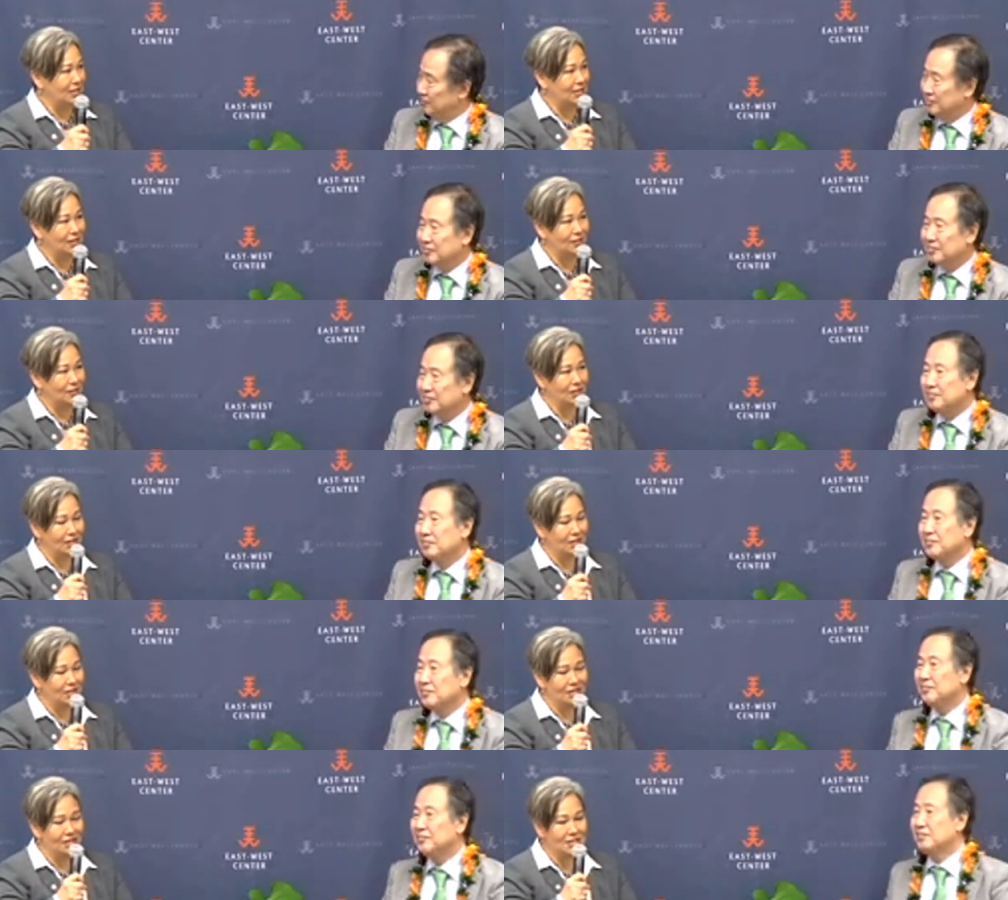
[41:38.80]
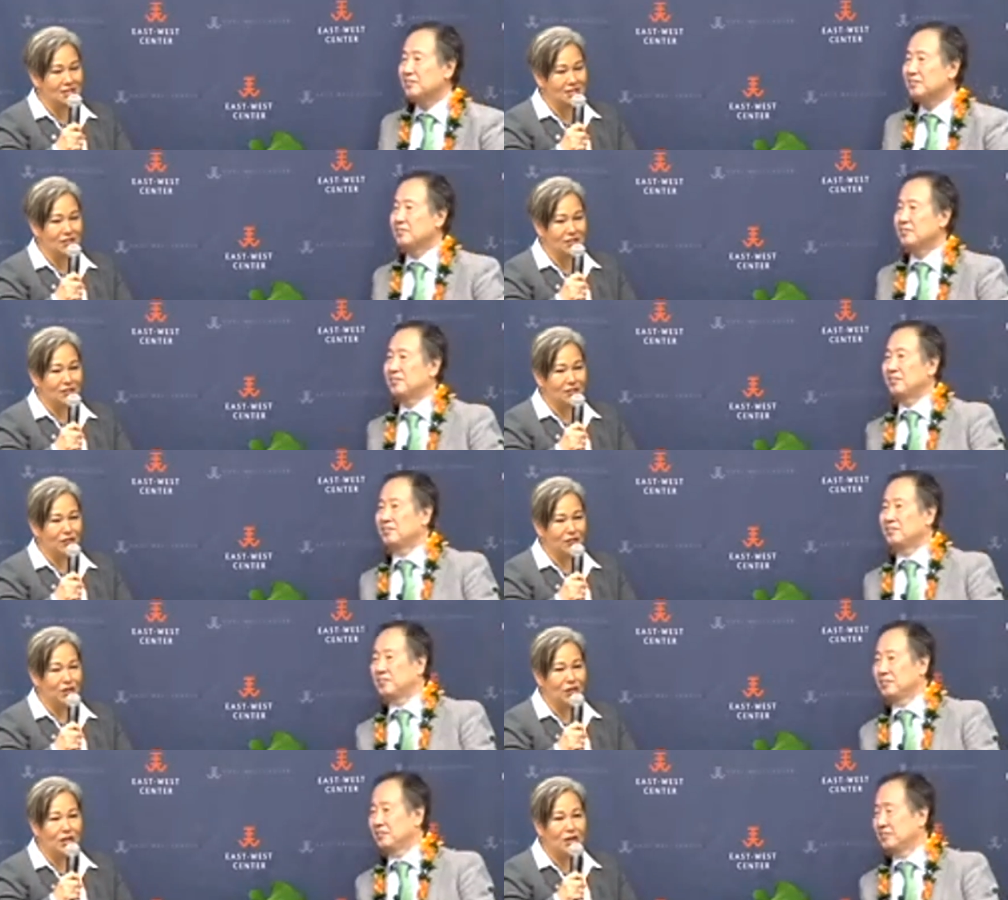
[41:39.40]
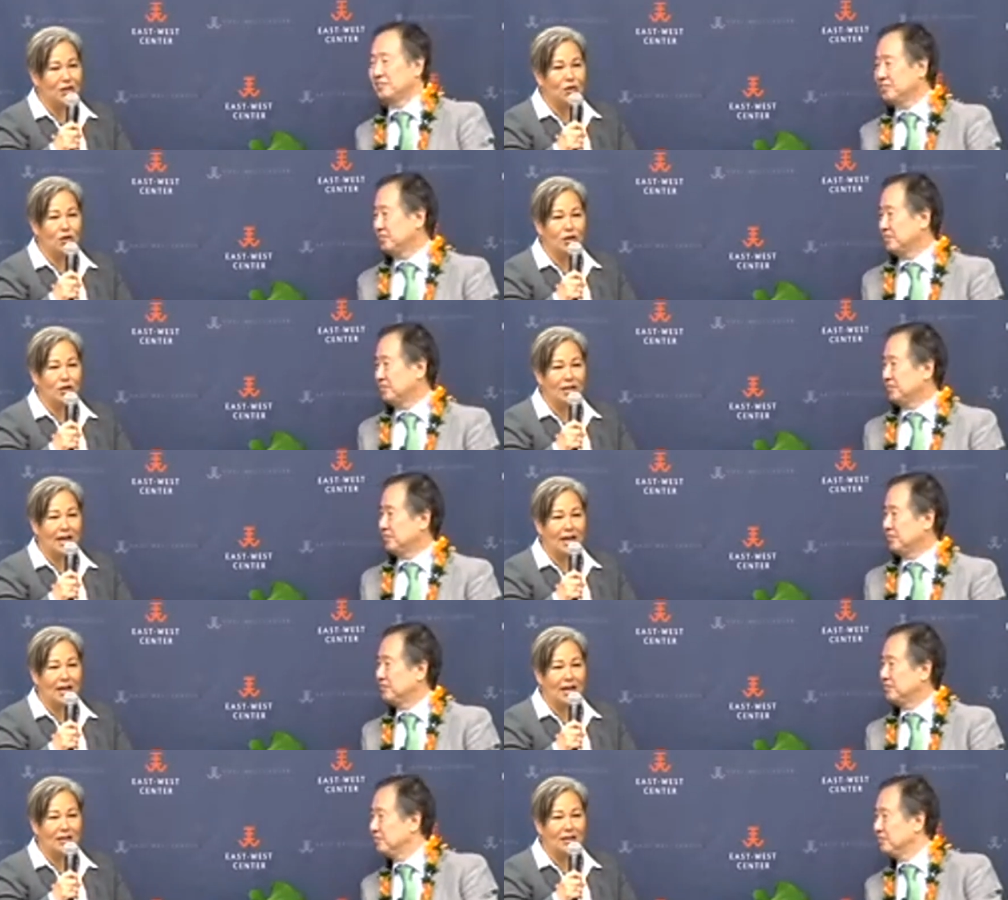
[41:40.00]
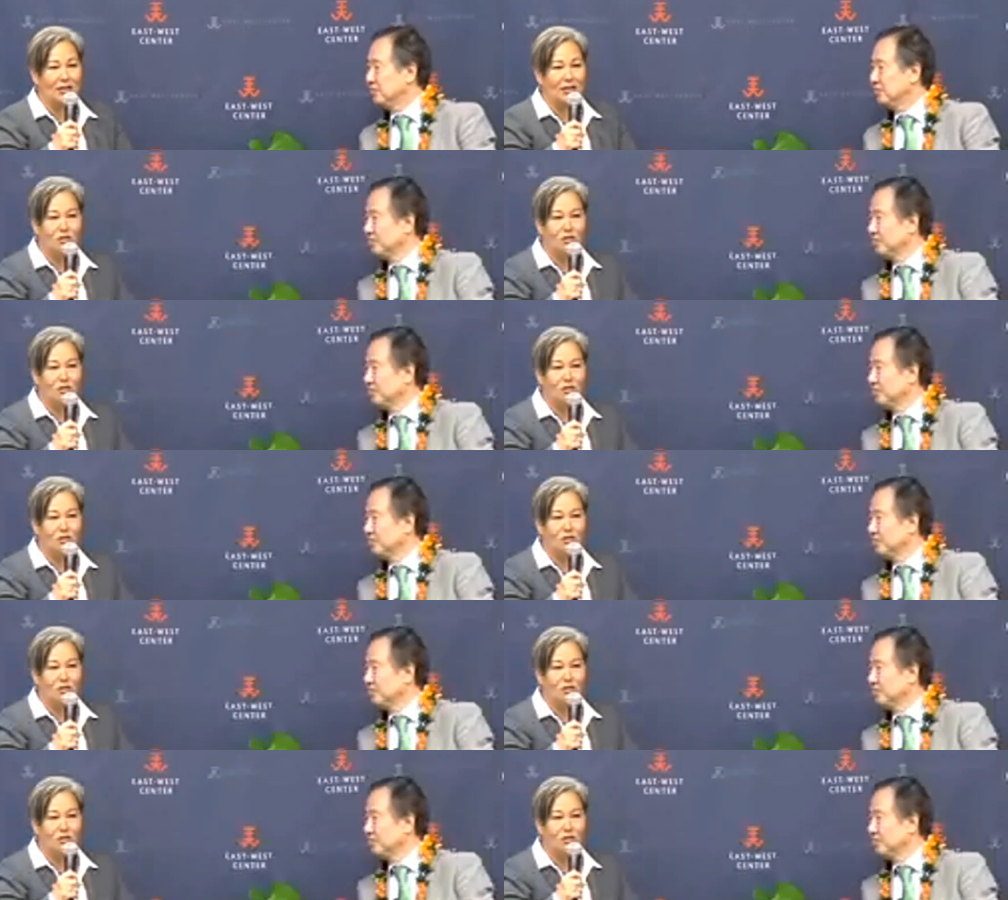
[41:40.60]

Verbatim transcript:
Speaker 1: think of it as very organic.